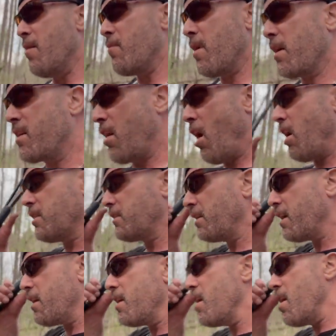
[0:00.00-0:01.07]
My
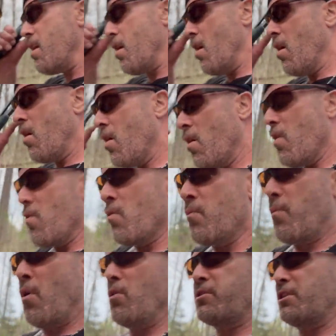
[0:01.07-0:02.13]
cousin
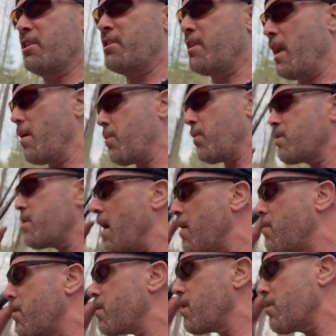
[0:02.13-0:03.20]
posted sample
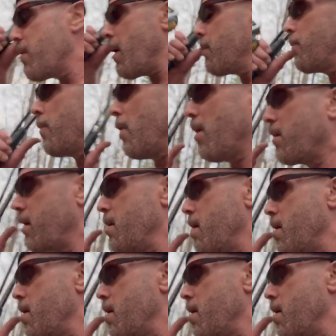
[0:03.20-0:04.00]
chapters of my book